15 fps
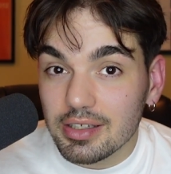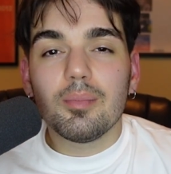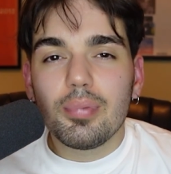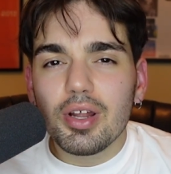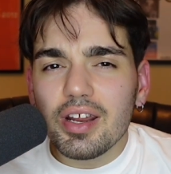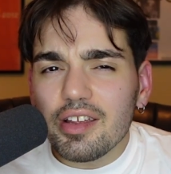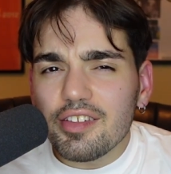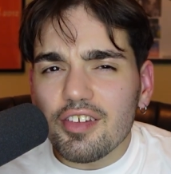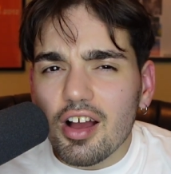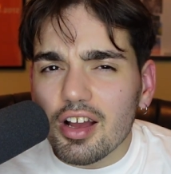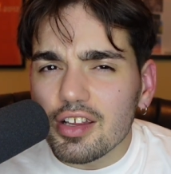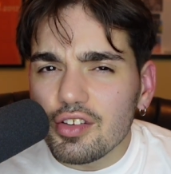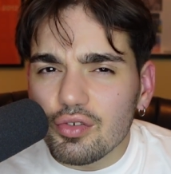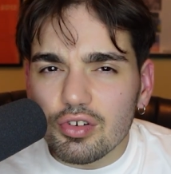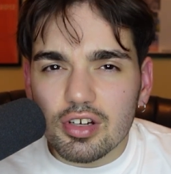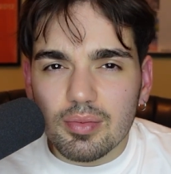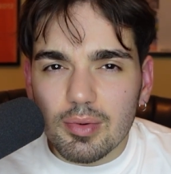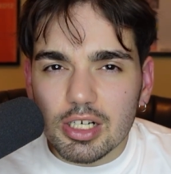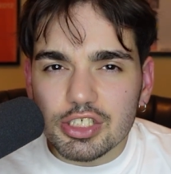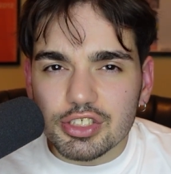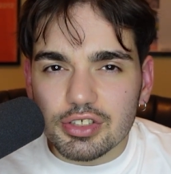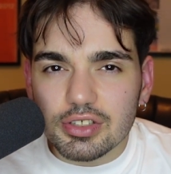Putting a song into a
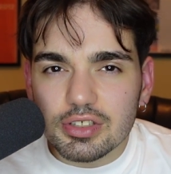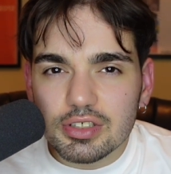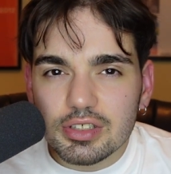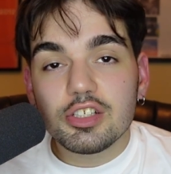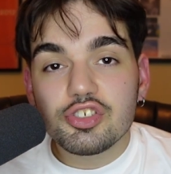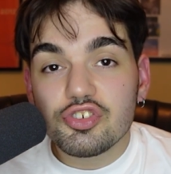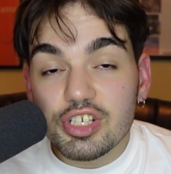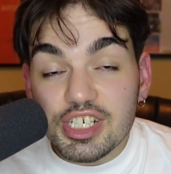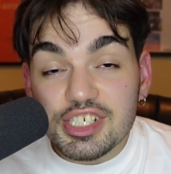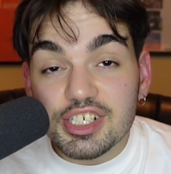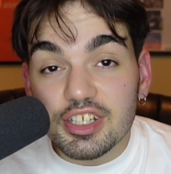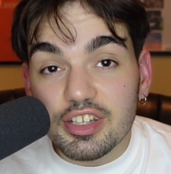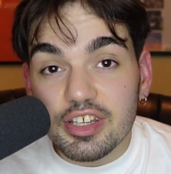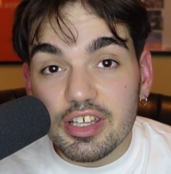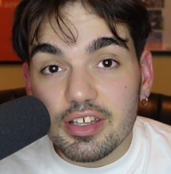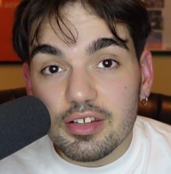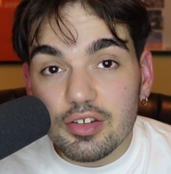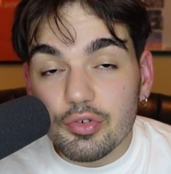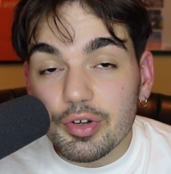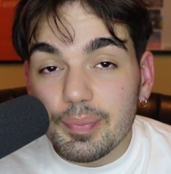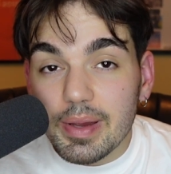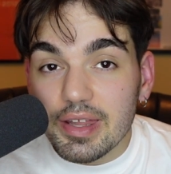commercial, traditionally, you
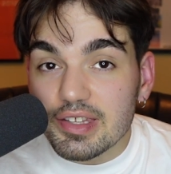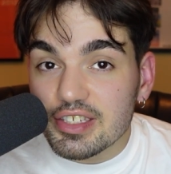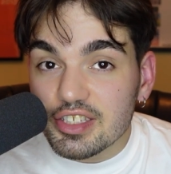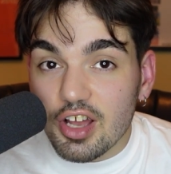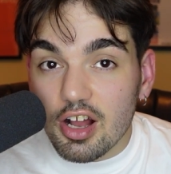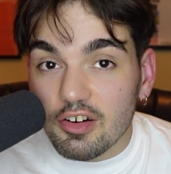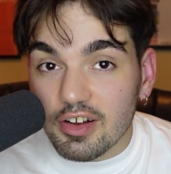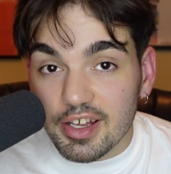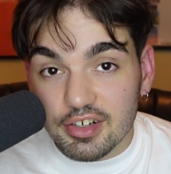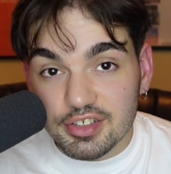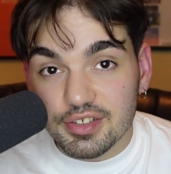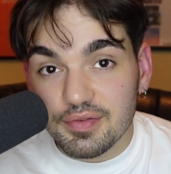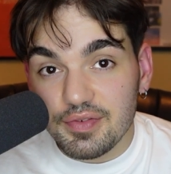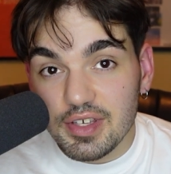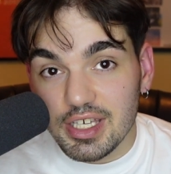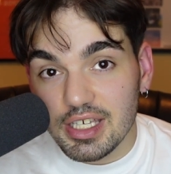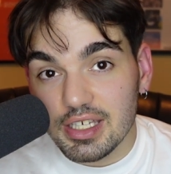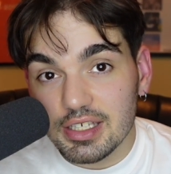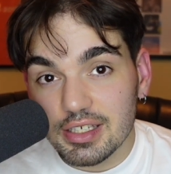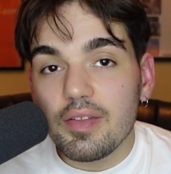would pay the songwriters a fee,